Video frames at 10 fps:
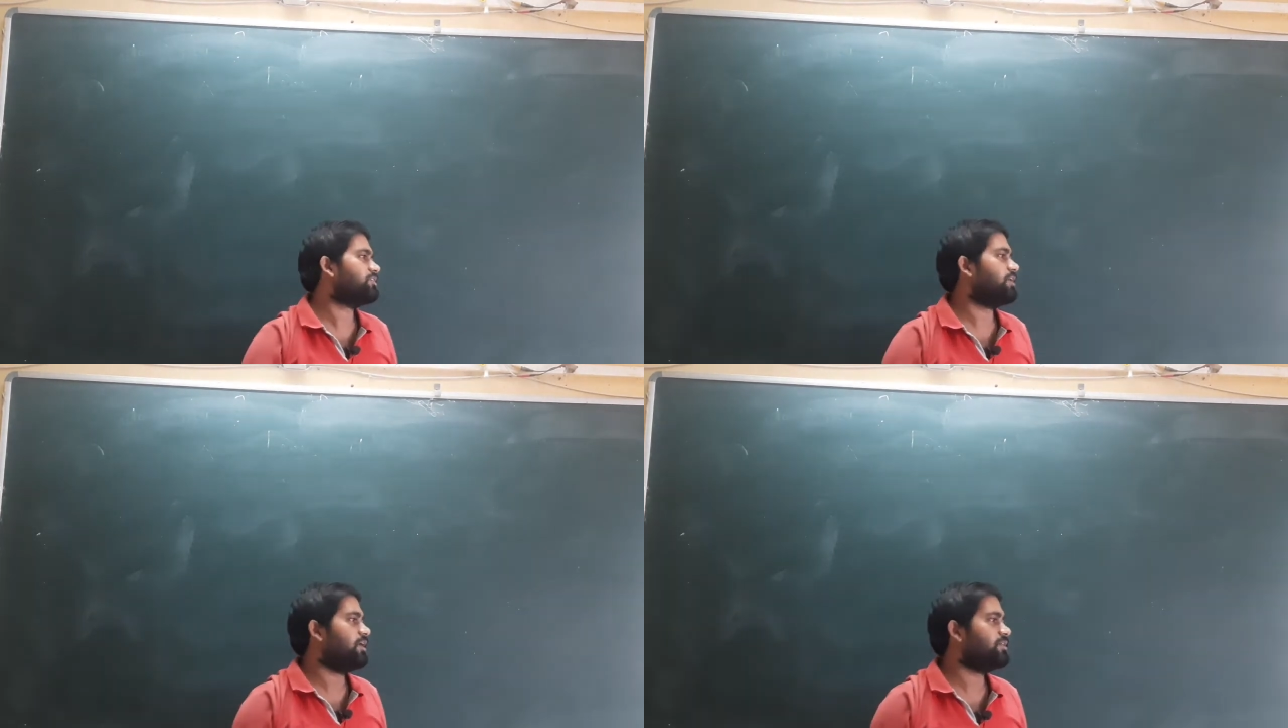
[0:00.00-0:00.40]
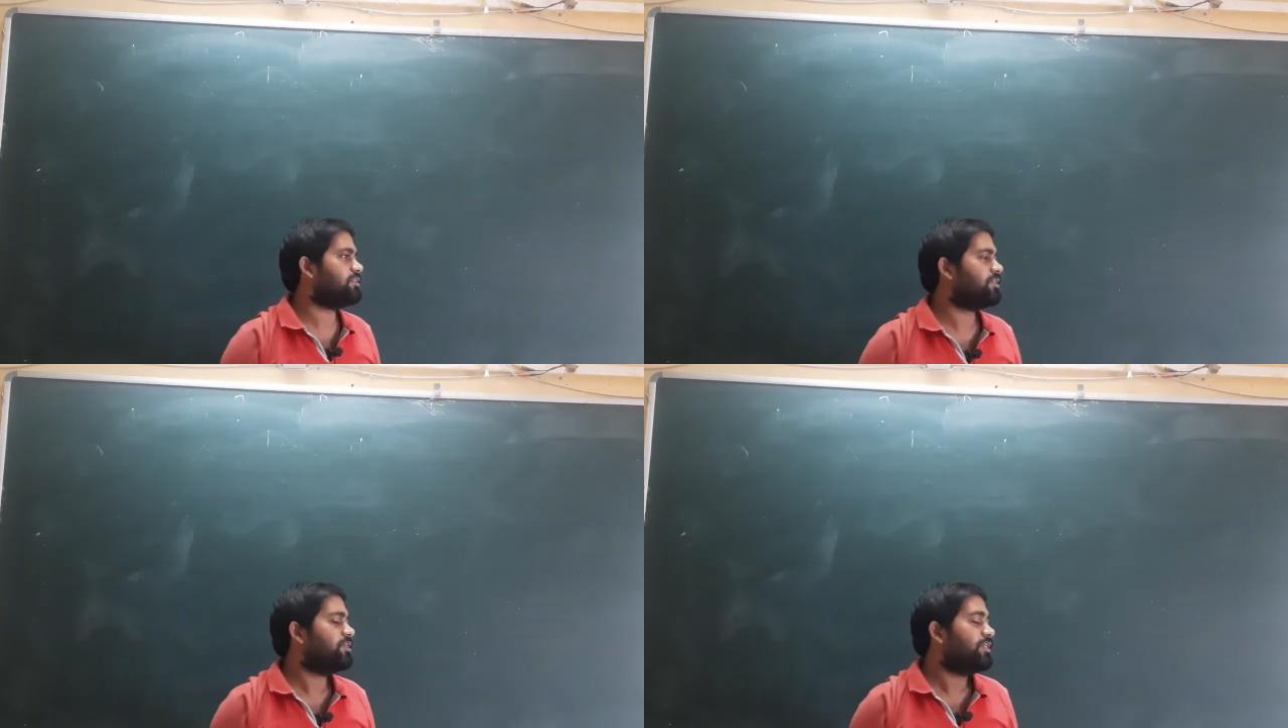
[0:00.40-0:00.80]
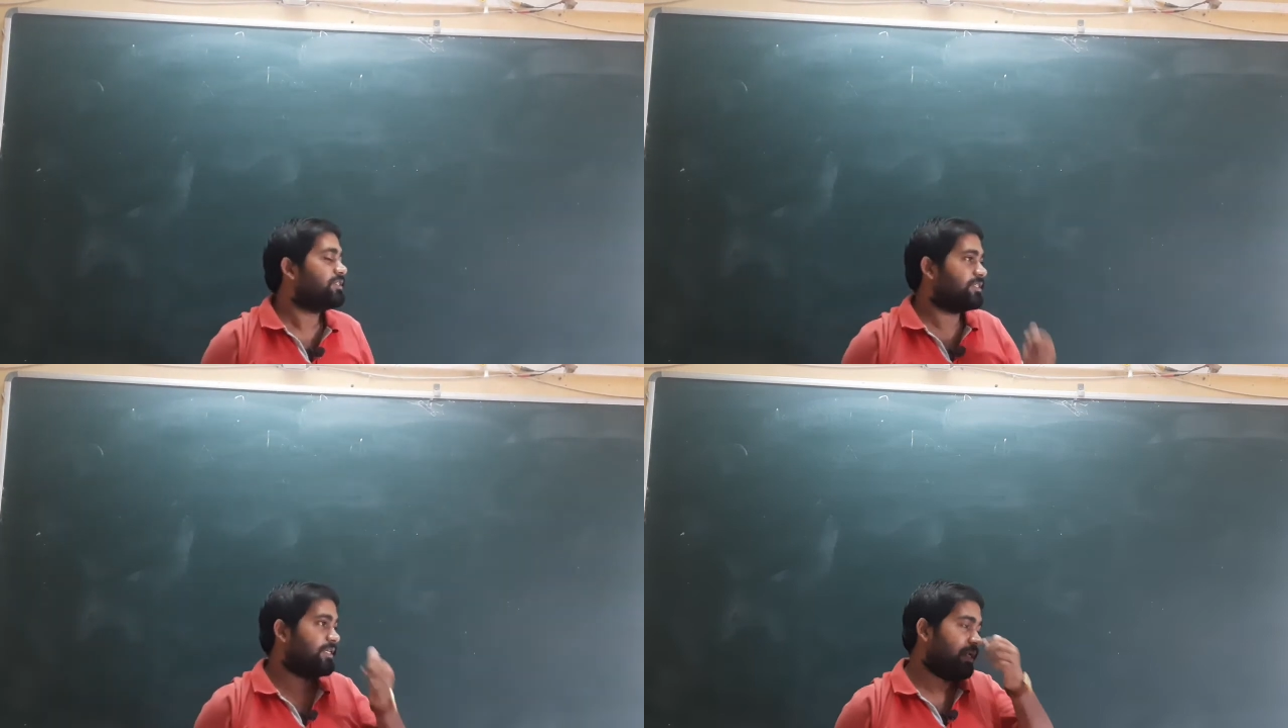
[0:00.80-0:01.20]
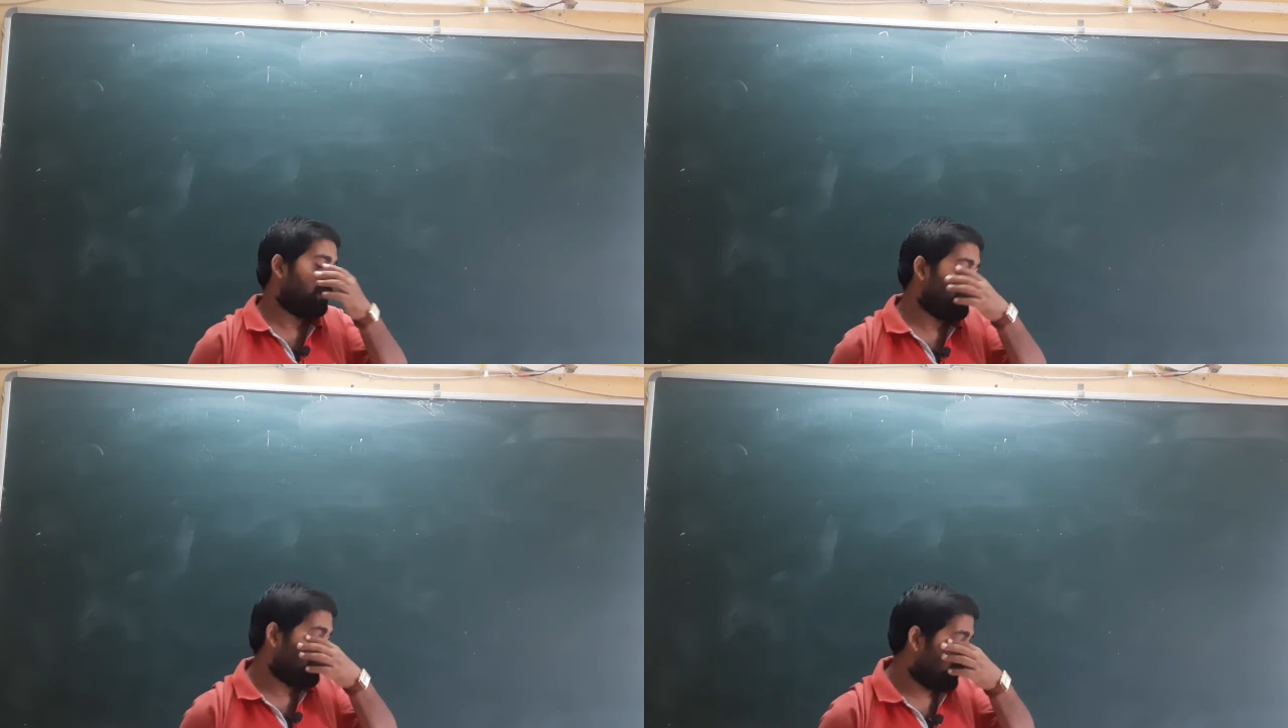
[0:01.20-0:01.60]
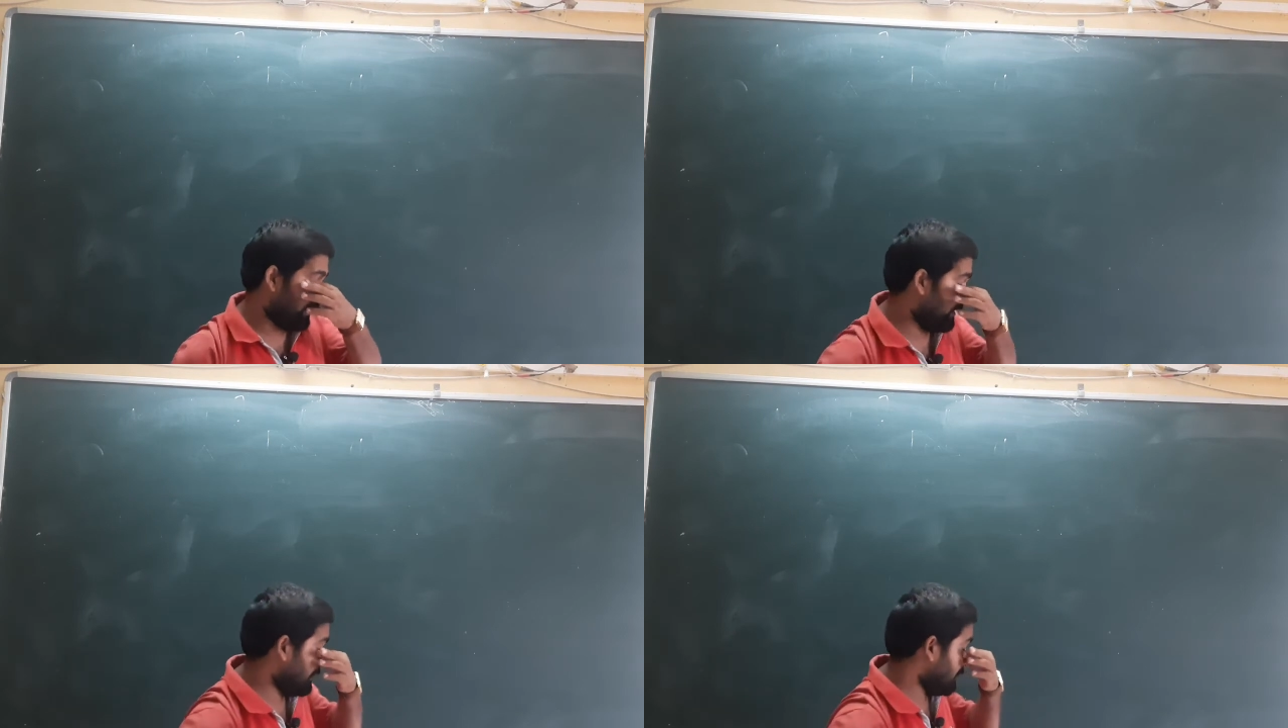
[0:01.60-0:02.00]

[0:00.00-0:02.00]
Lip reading: charge, generally we find